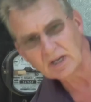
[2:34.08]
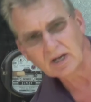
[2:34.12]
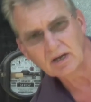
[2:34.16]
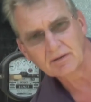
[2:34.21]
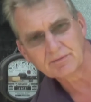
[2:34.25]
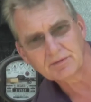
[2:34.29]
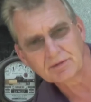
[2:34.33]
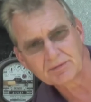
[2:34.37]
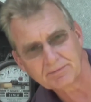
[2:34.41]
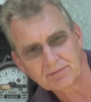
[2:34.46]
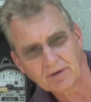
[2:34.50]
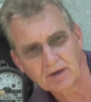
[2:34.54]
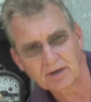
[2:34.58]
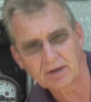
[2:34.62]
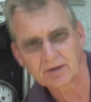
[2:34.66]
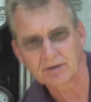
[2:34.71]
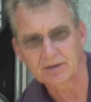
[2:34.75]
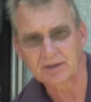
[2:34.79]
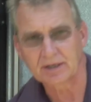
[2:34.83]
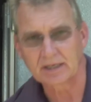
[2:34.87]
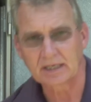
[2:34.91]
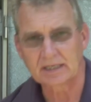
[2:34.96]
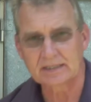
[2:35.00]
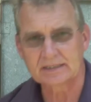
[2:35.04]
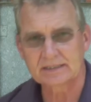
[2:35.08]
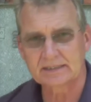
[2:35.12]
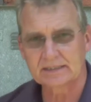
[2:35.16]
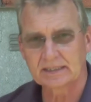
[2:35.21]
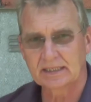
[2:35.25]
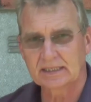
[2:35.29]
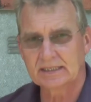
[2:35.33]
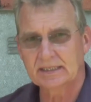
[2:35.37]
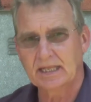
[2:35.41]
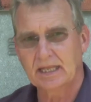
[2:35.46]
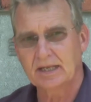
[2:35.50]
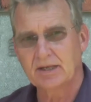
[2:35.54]
of the fire that I
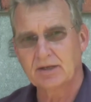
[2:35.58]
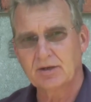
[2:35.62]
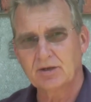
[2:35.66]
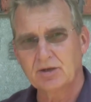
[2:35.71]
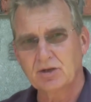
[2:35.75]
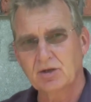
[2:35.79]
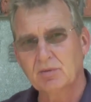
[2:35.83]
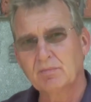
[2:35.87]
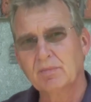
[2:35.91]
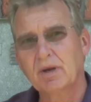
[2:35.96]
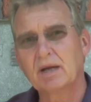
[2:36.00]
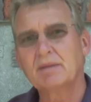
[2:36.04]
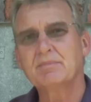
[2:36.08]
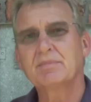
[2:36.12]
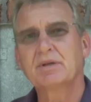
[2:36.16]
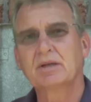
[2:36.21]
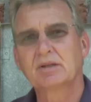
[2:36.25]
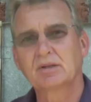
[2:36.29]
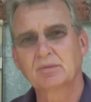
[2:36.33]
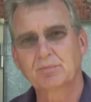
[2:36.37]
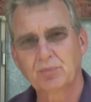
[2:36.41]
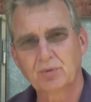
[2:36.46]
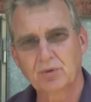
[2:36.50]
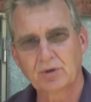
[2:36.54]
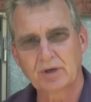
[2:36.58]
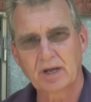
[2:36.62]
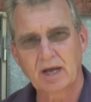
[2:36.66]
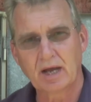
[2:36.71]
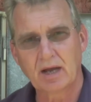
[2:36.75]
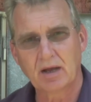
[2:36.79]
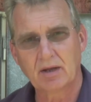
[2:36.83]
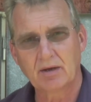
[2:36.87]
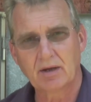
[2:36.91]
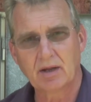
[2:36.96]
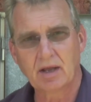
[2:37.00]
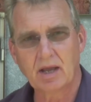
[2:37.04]
said that you might be able to put
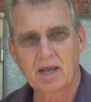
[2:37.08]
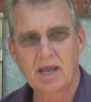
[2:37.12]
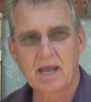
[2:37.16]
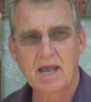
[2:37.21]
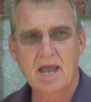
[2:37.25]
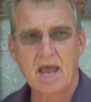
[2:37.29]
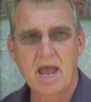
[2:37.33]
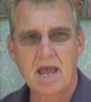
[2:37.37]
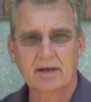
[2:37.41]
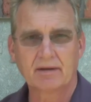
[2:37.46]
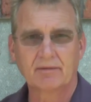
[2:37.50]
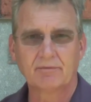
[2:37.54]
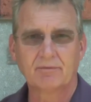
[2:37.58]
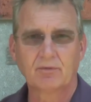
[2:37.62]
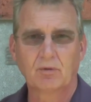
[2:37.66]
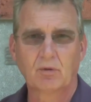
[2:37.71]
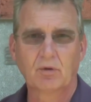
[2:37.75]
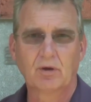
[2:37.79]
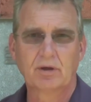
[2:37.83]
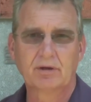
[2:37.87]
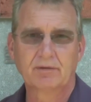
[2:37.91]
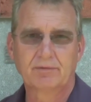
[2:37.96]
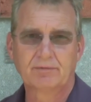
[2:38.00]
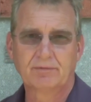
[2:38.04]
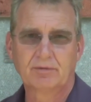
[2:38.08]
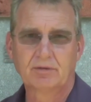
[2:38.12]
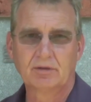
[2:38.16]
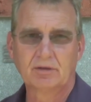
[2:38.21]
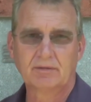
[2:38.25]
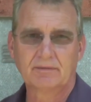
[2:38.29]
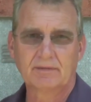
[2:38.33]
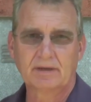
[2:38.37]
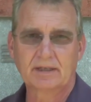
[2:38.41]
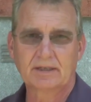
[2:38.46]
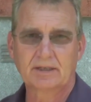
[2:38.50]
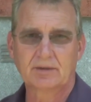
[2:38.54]
out and avoid a full
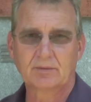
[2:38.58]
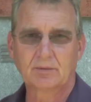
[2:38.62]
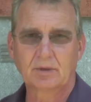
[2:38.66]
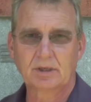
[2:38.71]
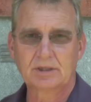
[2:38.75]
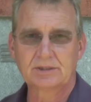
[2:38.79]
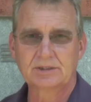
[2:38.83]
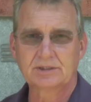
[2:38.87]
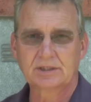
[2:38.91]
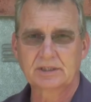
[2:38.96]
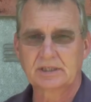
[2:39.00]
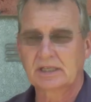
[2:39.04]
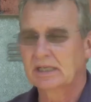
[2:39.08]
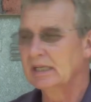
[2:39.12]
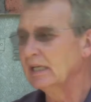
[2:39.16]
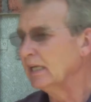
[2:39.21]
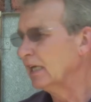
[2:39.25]
evacuation.